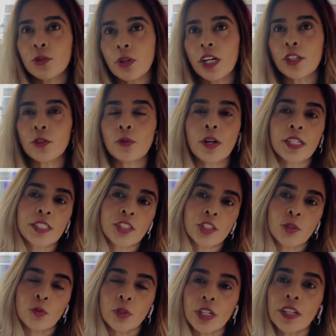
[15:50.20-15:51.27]
otherwise
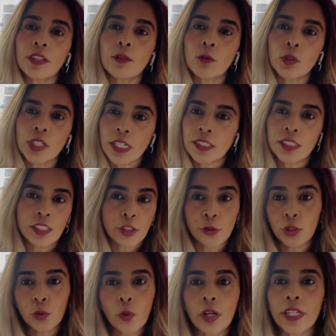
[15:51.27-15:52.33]
you wouldn't
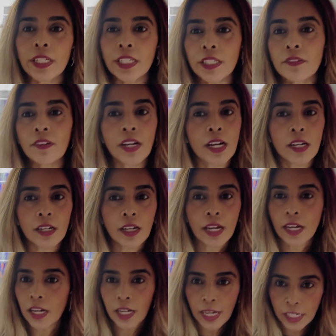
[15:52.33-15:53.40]
necessarily want to give
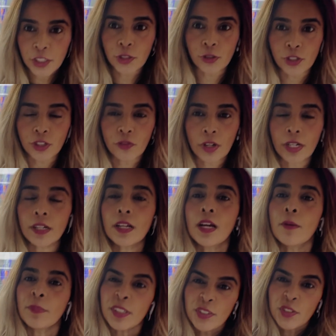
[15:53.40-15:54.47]
estrogen, right?
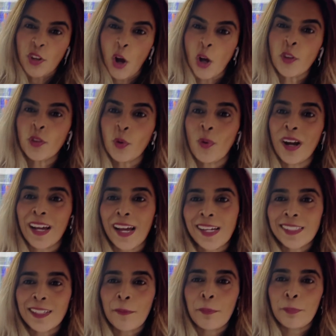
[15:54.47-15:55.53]
This is also why it
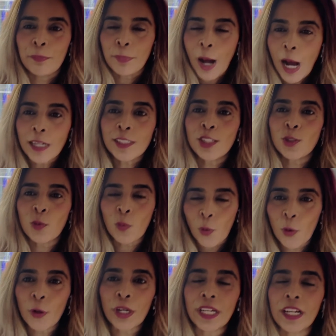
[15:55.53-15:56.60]
has a boxed
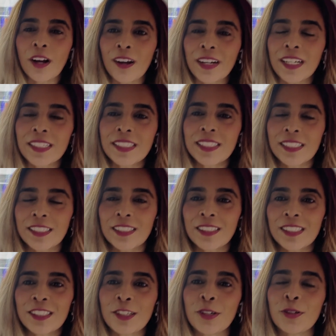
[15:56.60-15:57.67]
warning on it still.
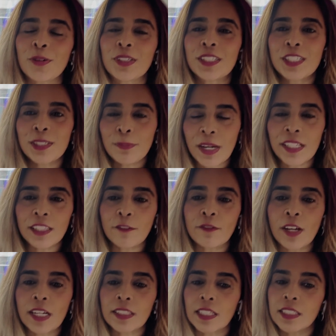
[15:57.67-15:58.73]
So despite the
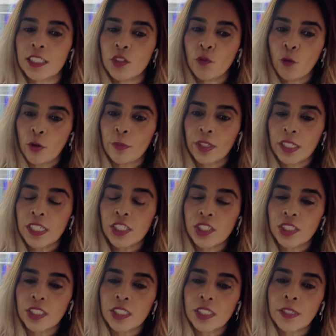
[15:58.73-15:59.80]
fact that these
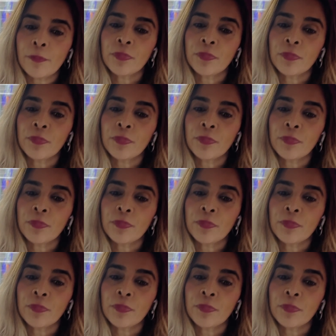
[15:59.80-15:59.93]
formulations,